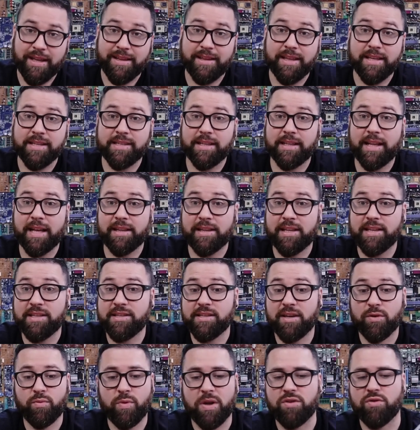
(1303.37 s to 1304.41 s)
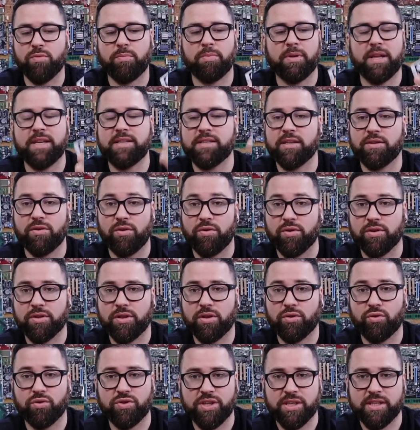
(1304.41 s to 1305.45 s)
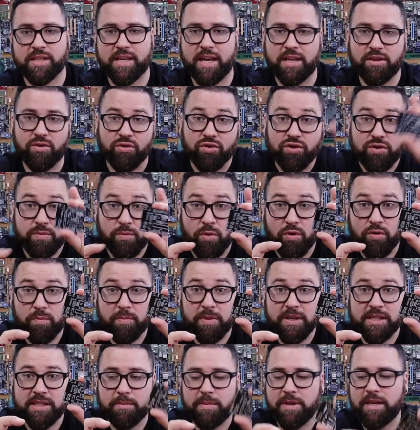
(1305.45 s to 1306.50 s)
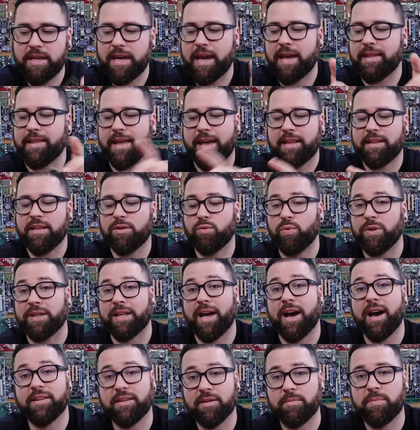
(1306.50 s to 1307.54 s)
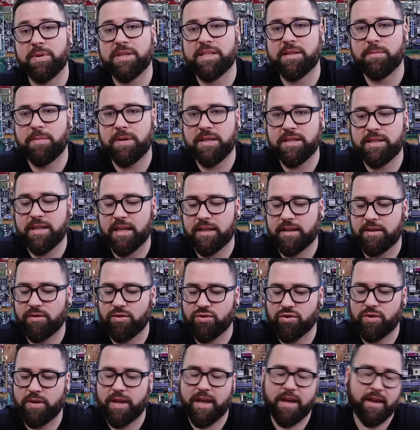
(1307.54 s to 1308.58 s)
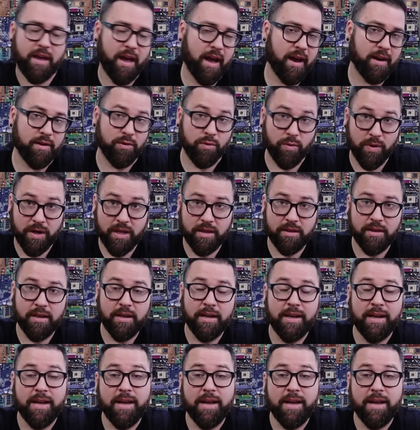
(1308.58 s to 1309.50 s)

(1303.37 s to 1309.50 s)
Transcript: it is a lot easier when you place an order to just get your small PCB and add it with other PCBs that usually are green.